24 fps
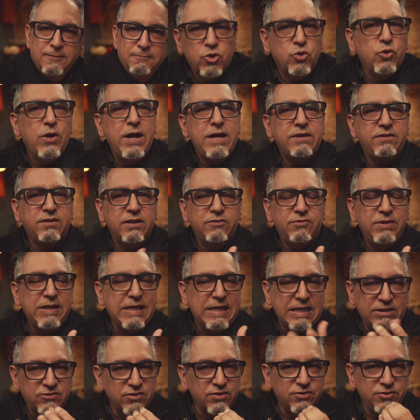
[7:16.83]

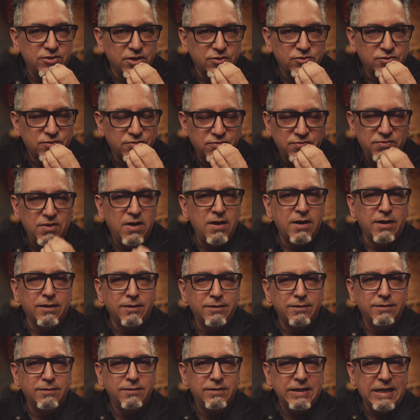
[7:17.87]
Creativity isn't just
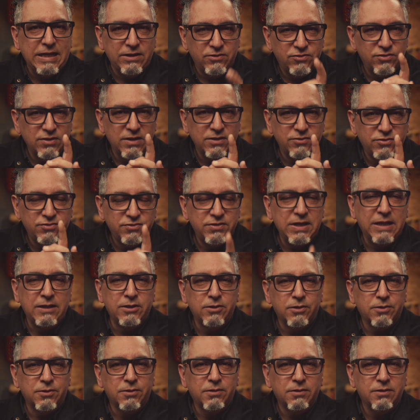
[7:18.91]
fun, it's
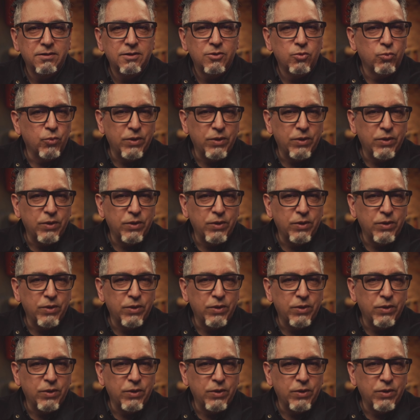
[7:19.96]
cellular